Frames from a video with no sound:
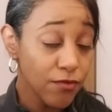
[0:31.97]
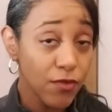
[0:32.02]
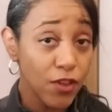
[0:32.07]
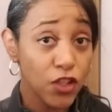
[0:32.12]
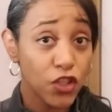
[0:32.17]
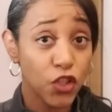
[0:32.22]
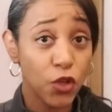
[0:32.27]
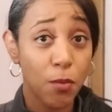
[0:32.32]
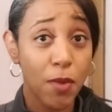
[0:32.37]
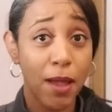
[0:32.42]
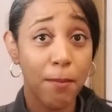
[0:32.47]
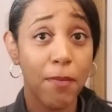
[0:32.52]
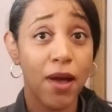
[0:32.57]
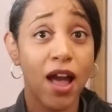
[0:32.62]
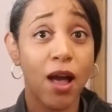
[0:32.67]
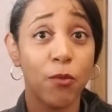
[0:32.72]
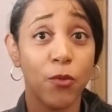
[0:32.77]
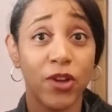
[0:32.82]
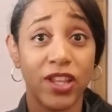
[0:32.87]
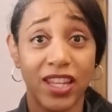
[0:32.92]
So my
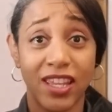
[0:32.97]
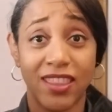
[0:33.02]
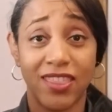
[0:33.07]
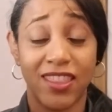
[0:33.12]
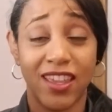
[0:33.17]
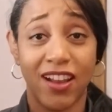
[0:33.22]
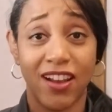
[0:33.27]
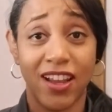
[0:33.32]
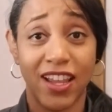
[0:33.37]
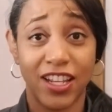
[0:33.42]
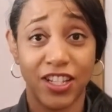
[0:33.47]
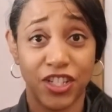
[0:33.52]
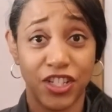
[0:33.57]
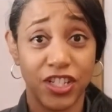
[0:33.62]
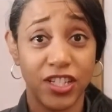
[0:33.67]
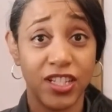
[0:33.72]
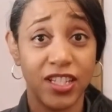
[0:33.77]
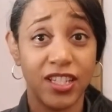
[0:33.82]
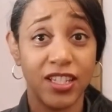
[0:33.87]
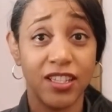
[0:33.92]
mom went in there and
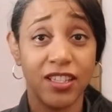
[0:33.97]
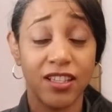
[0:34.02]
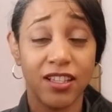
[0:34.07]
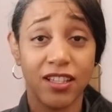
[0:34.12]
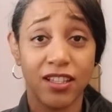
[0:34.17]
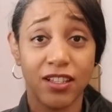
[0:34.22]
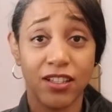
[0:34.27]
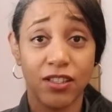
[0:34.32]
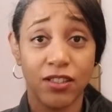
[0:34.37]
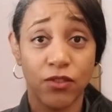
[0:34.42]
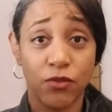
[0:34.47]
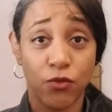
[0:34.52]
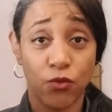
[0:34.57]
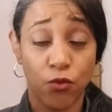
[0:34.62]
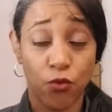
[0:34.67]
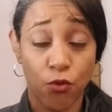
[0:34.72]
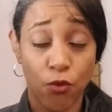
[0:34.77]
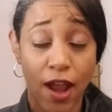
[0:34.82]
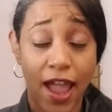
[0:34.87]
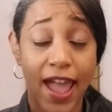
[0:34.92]
she
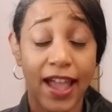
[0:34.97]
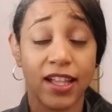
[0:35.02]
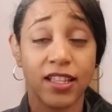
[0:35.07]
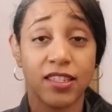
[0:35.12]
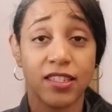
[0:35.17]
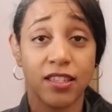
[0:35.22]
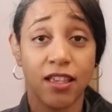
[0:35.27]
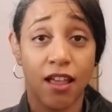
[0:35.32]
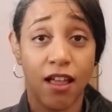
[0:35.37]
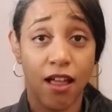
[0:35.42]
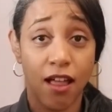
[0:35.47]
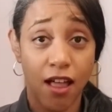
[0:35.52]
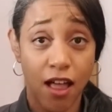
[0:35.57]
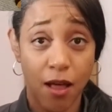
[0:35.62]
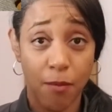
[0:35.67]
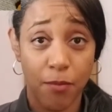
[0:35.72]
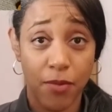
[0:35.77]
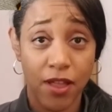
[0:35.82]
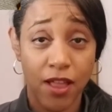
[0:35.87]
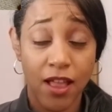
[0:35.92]
racked
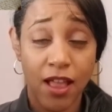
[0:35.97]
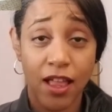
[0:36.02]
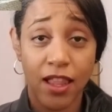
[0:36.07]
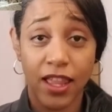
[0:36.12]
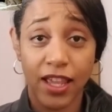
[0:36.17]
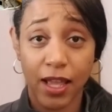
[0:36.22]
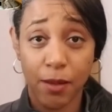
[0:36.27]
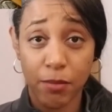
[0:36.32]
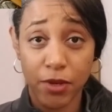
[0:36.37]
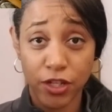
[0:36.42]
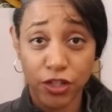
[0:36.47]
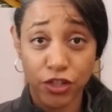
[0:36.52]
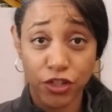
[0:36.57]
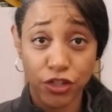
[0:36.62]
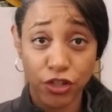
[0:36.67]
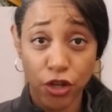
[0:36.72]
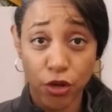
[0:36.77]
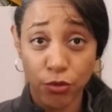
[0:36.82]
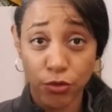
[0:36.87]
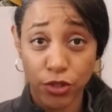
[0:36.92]
up. Like, I'm going to
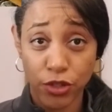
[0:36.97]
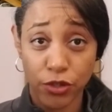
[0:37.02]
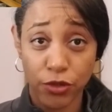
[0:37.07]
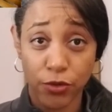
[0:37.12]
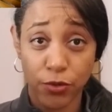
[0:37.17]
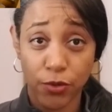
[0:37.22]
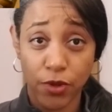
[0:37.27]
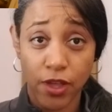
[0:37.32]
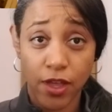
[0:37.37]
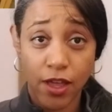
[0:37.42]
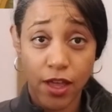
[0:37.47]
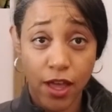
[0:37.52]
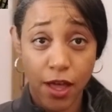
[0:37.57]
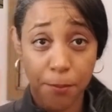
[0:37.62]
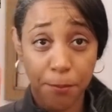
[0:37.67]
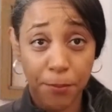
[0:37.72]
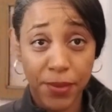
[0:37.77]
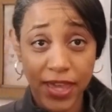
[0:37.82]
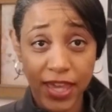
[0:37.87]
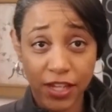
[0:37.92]
show you a
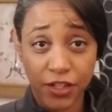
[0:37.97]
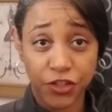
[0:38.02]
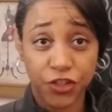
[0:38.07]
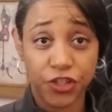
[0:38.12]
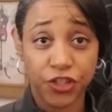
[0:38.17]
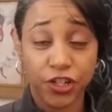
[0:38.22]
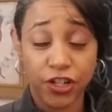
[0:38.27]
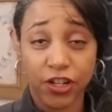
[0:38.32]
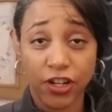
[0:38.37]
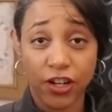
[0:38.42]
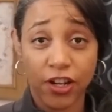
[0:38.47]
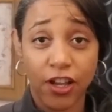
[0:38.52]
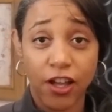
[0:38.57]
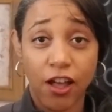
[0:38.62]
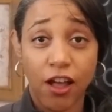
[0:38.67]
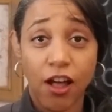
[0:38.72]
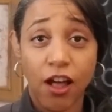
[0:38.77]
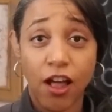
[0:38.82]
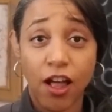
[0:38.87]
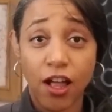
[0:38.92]
picture
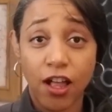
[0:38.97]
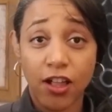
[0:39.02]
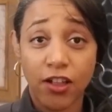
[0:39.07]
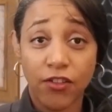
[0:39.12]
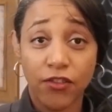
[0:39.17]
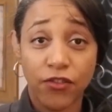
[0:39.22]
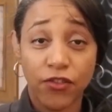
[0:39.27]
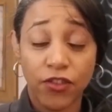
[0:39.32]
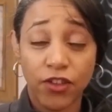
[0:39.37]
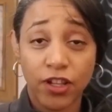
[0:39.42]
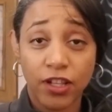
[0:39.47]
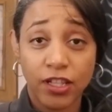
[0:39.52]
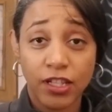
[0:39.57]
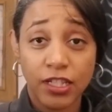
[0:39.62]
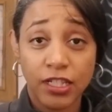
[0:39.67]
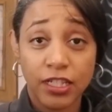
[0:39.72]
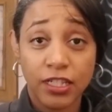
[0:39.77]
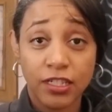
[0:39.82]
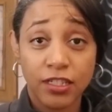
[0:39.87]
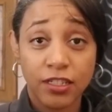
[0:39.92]
of
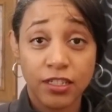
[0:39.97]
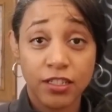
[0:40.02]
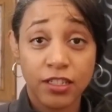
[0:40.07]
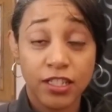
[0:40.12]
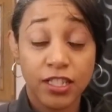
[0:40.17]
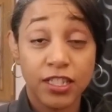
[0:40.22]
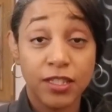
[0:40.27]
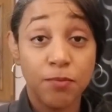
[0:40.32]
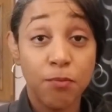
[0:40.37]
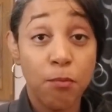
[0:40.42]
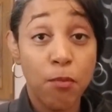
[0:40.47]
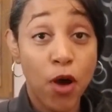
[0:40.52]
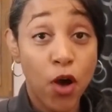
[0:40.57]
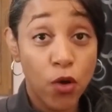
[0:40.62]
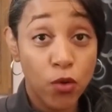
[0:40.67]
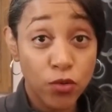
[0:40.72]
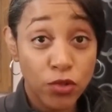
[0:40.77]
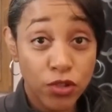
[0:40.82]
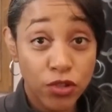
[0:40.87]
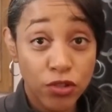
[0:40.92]

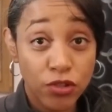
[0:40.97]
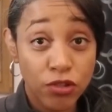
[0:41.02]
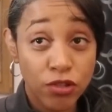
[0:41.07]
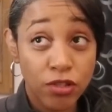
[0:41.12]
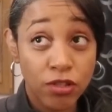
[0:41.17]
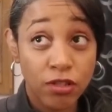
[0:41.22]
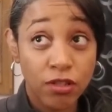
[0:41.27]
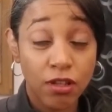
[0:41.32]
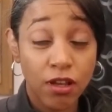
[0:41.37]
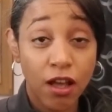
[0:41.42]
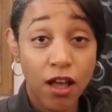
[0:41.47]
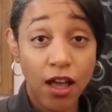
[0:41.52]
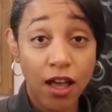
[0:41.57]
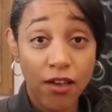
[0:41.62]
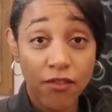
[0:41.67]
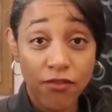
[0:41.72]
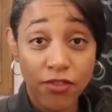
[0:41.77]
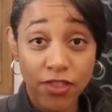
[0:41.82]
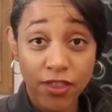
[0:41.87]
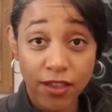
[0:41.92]
most
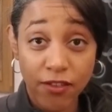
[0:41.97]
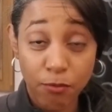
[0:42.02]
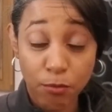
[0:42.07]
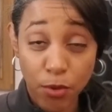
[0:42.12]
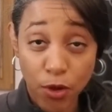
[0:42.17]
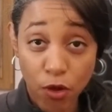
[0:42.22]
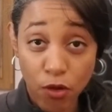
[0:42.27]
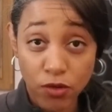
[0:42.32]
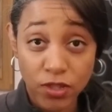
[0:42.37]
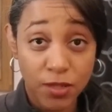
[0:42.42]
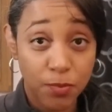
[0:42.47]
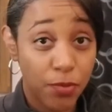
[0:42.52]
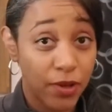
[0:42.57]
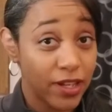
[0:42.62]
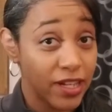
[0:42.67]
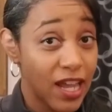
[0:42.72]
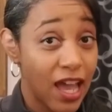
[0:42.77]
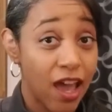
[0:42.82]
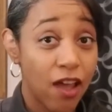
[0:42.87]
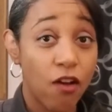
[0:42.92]
of the bolts, but
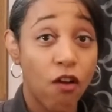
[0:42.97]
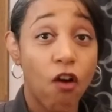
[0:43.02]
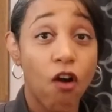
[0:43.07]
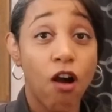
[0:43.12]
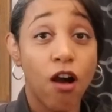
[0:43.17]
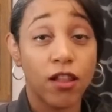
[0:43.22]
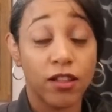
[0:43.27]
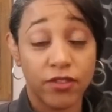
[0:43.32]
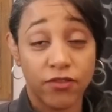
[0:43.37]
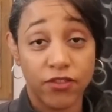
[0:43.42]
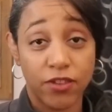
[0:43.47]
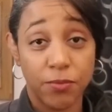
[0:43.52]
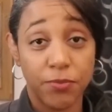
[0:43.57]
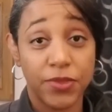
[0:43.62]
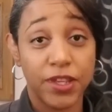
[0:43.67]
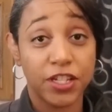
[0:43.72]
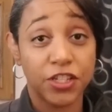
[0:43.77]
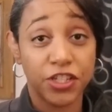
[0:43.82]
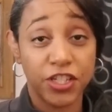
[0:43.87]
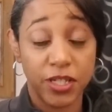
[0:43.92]
not all of them
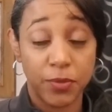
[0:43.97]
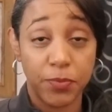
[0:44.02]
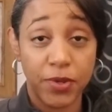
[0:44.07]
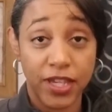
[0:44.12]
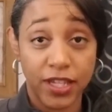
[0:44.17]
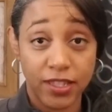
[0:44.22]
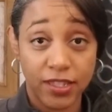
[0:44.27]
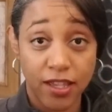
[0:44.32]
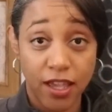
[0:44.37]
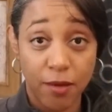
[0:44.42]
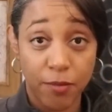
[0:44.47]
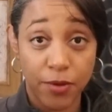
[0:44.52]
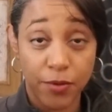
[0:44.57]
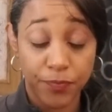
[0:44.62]
that she picked up.